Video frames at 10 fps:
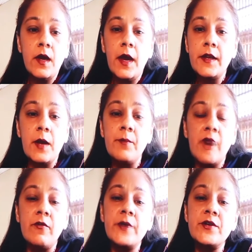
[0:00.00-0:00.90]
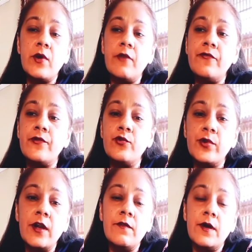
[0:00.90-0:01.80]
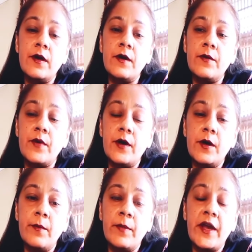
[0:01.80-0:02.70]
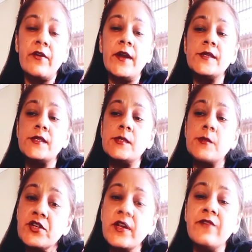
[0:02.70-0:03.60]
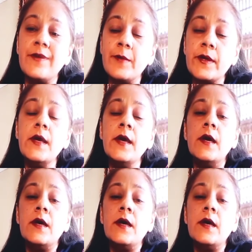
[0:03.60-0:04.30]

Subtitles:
and empowerment of rural migrants, especially women.